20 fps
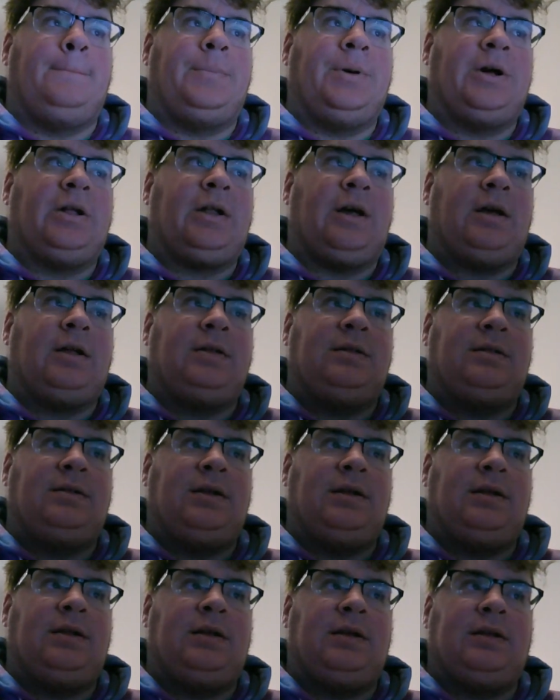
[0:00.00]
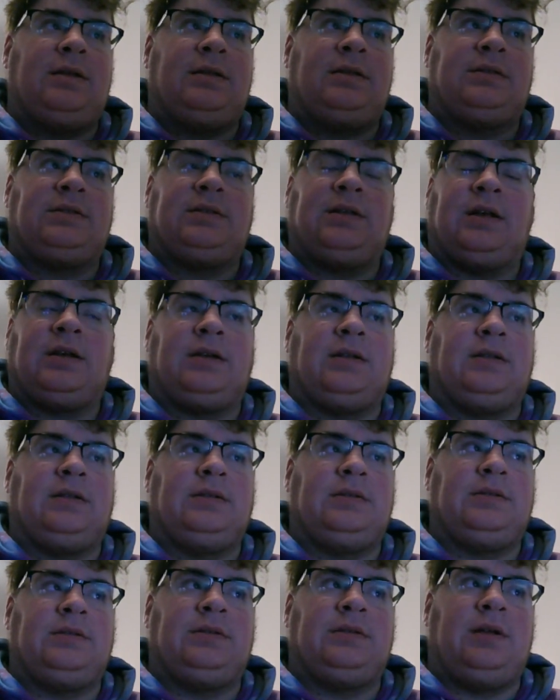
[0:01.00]
but I did hit the
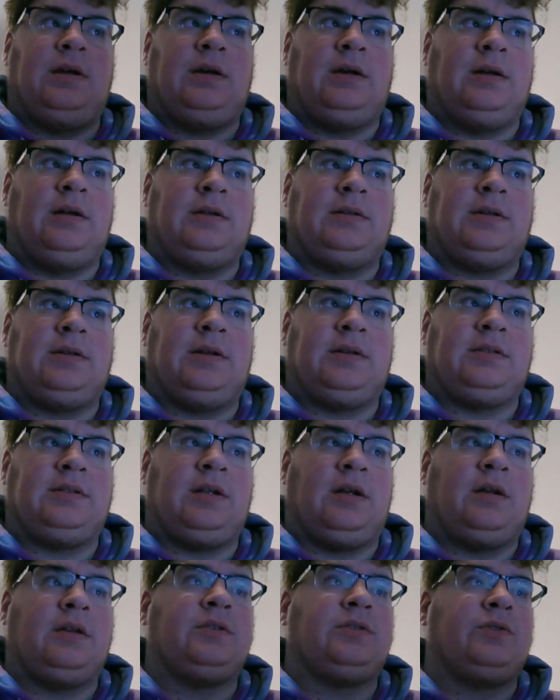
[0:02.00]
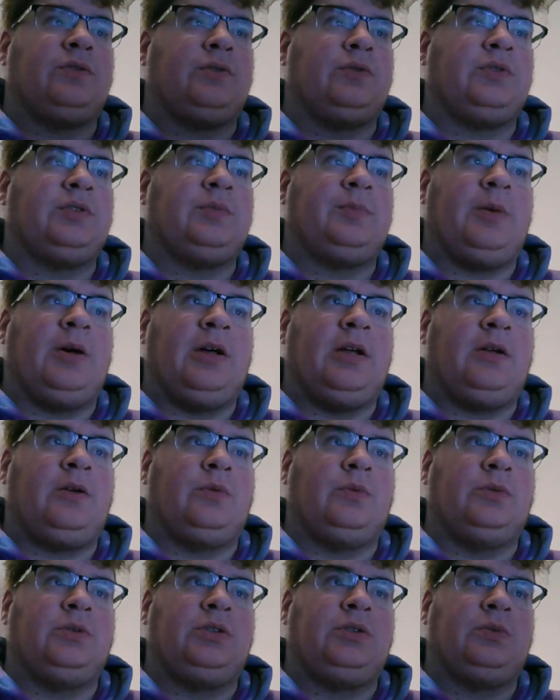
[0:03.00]
second testosterone
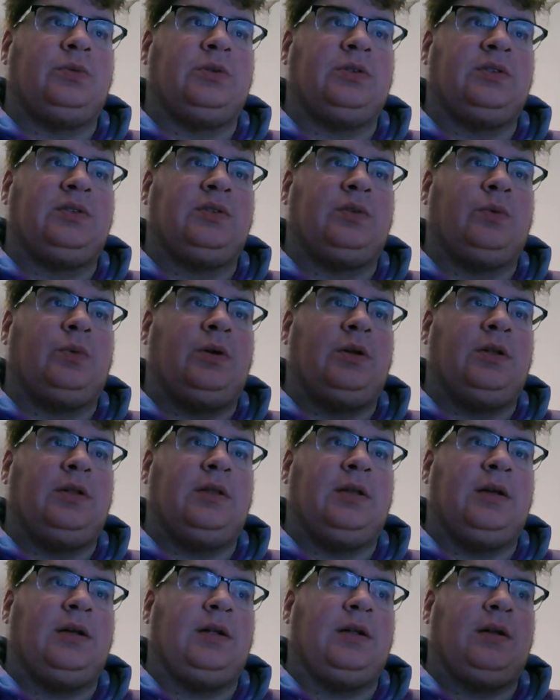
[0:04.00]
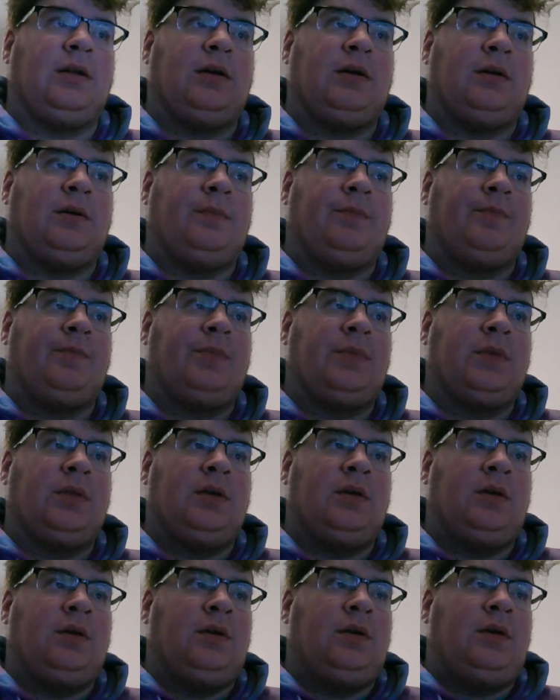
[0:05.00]
spike, which was the one that
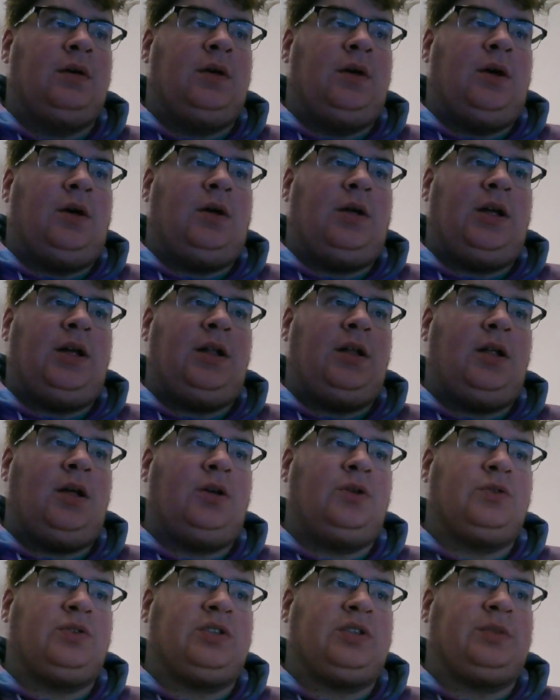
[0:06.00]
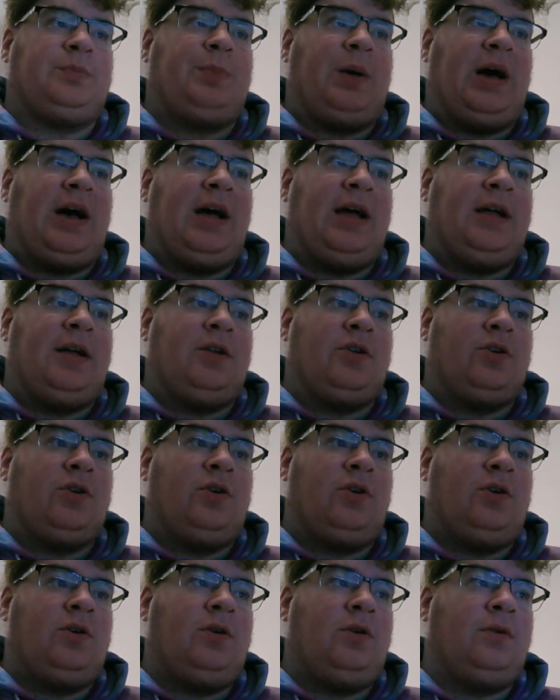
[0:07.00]
well, hello,
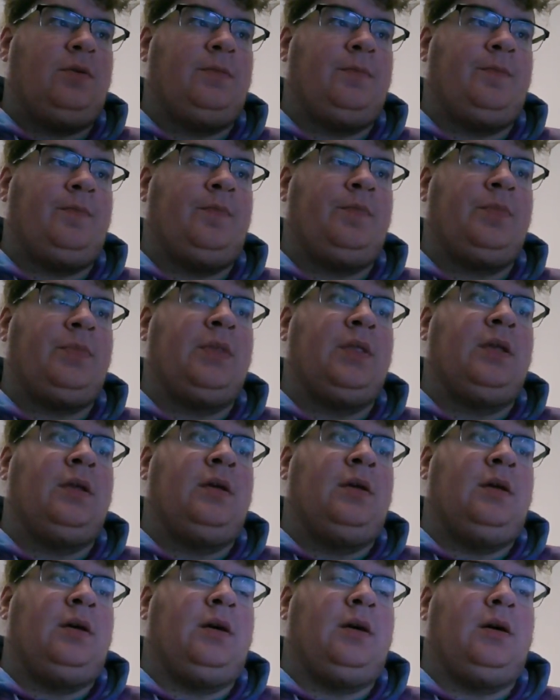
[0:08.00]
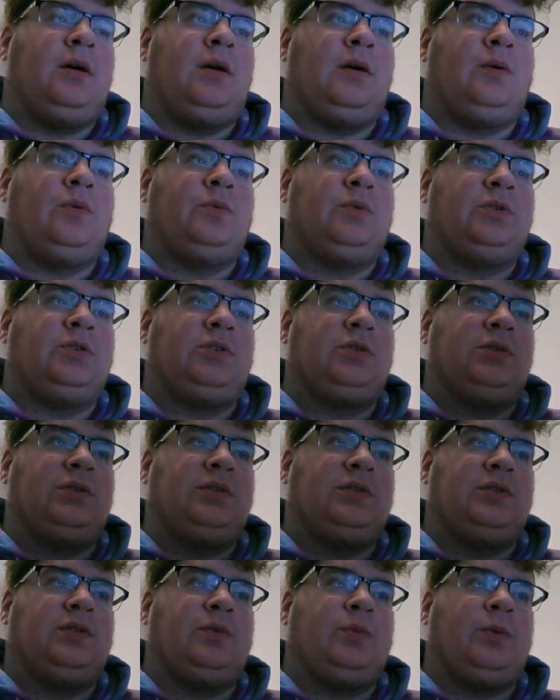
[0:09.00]
Spider. Which
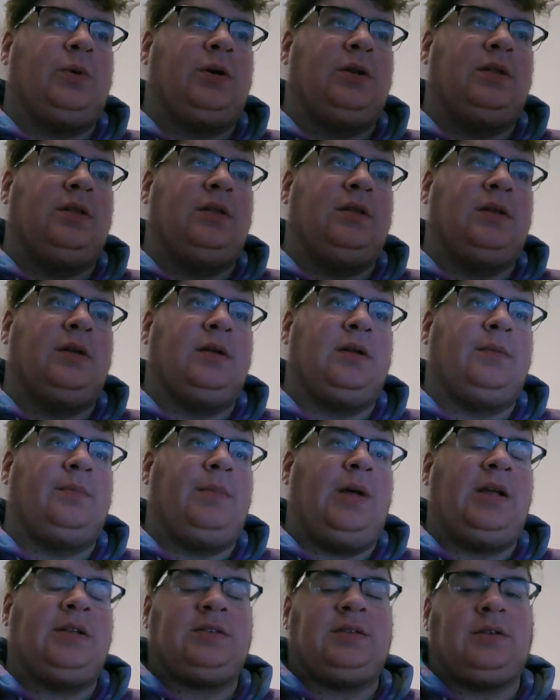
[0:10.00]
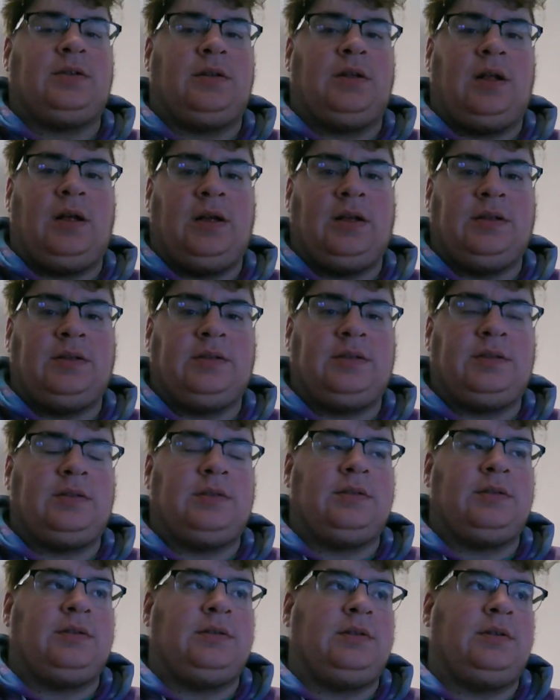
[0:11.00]
is the one that
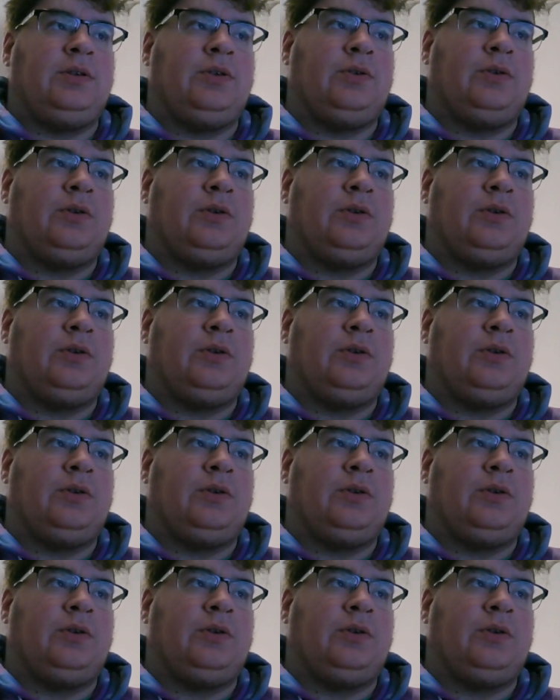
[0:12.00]
masculized that's